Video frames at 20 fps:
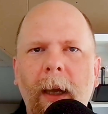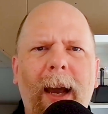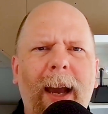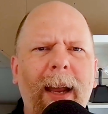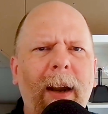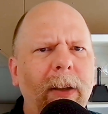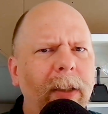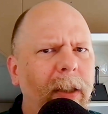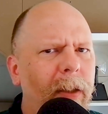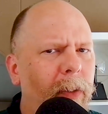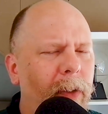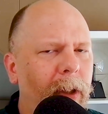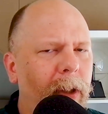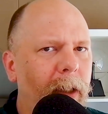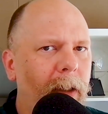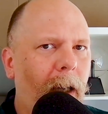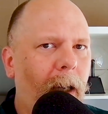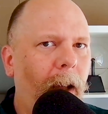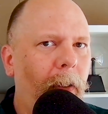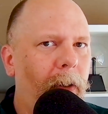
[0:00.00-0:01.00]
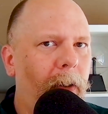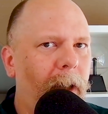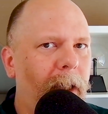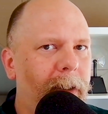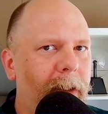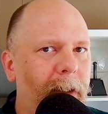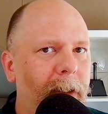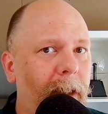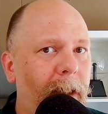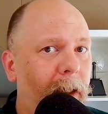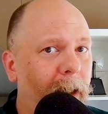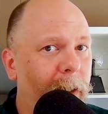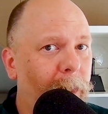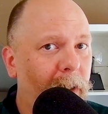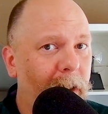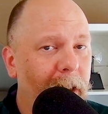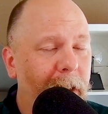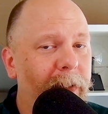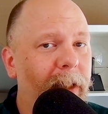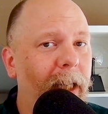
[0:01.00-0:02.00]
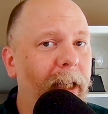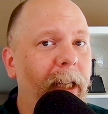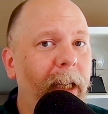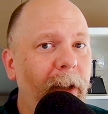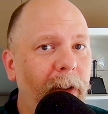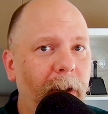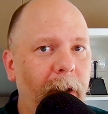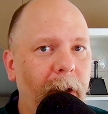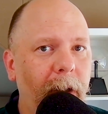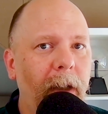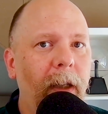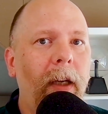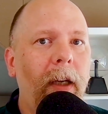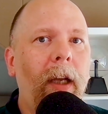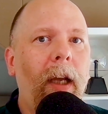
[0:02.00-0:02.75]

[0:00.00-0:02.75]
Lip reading: I also don't think the author necessarily believes that either,